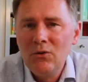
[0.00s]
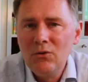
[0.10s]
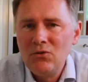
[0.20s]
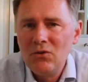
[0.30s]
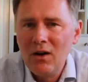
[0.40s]

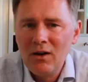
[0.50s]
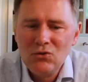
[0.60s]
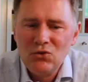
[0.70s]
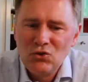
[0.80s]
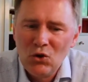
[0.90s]
who try
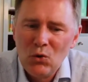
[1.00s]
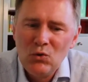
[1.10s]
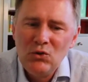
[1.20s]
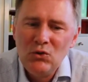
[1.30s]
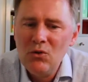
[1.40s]
to
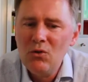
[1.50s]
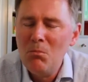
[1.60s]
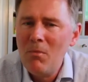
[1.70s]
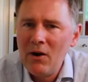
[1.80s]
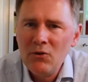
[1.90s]
show you the
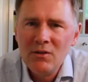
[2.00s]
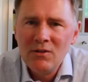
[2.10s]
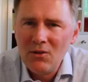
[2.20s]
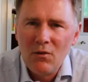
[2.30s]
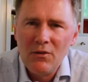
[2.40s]

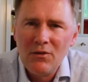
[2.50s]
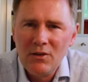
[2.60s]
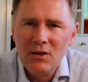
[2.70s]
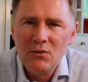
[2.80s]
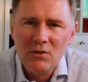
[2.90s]
merits of the
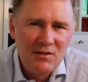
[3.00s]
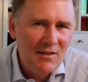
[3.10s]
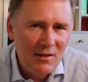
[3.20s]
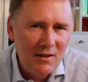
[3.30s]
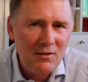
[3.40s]
theories
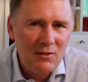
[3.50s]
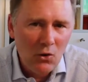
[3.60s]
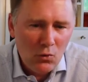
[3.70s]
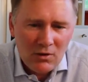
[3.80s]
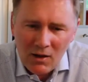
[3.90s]
that they
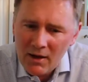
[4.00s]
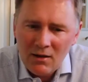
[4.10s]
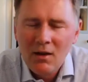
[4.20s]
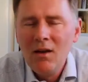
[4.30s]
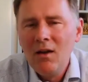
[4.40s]
don't like